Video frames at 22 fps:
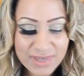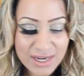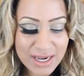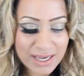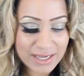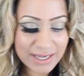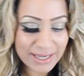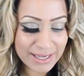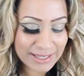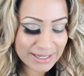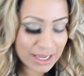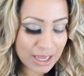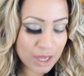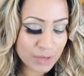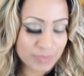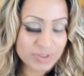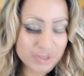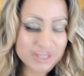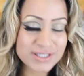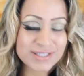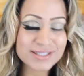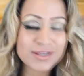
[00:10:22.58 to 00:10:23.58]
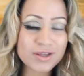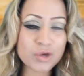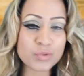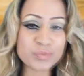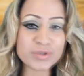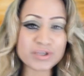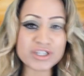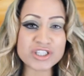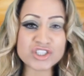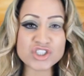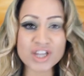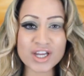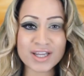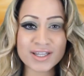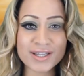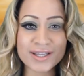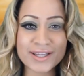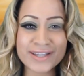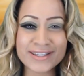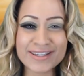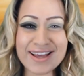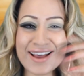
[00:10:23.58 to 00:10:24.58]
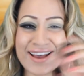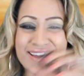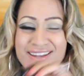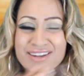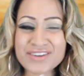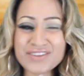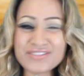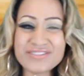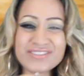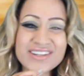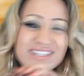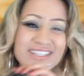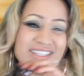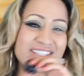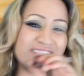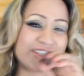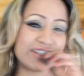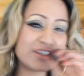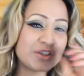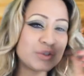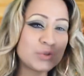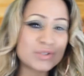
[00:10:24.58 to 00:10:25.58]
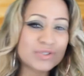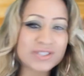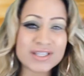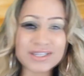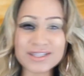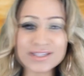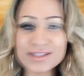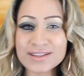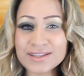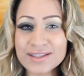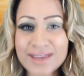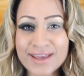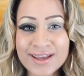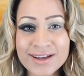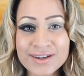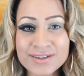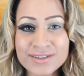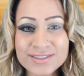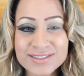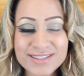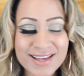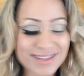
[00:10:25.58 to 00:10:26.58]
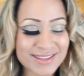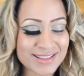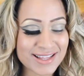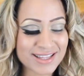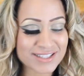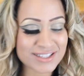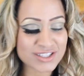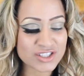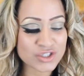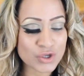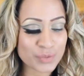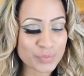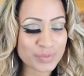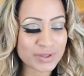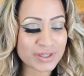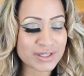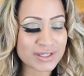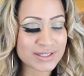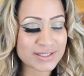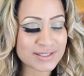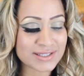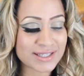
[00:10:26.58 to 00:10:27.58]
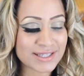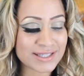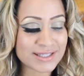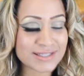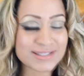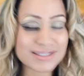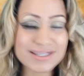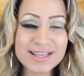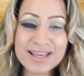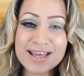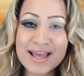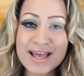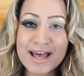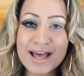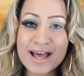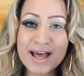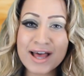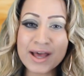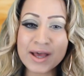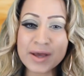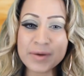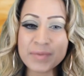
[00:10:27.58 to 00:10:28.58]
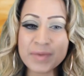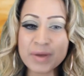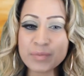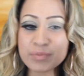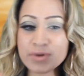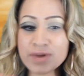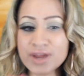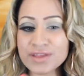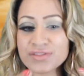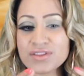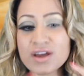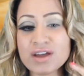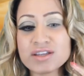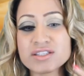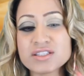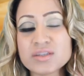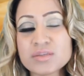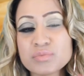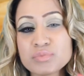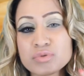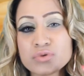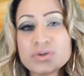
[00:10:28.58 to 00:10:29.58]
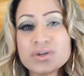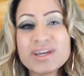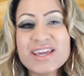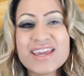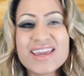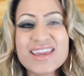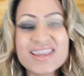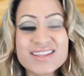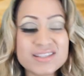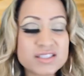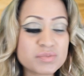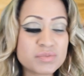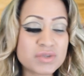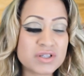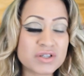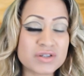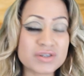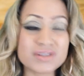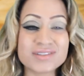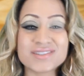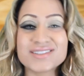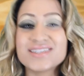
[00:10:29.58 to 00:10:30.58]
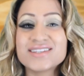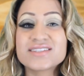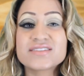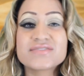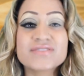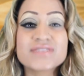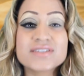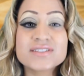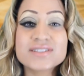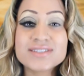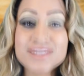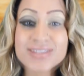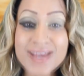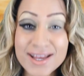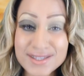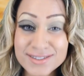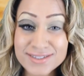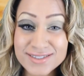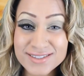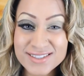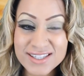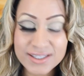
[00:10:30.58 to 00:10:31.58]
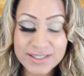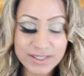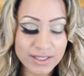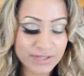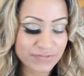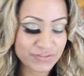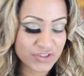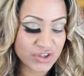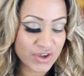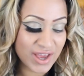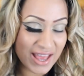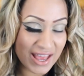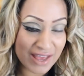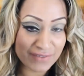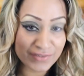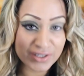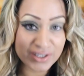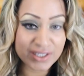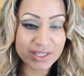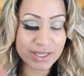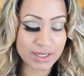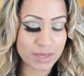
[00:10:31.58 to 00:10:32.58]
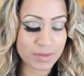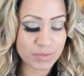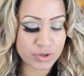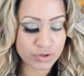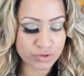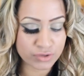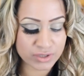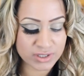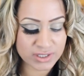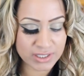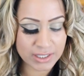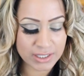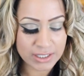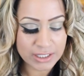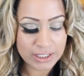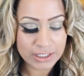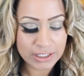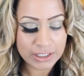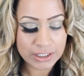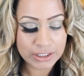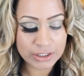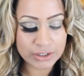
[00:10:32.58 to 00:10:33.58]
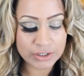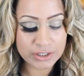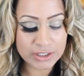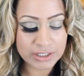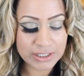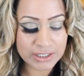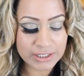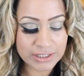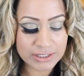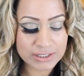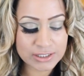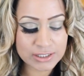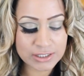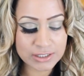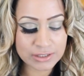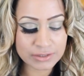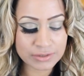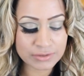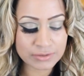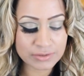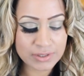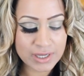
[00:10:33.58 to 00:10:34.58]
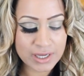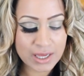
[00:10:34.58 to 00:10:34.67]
Okay, now I'm using Sculpt Beauty Jyline. I don't really use anything else, and that's not because it's a brand that I support. It's because it's fantastic. If you haven't yet come across it, you need to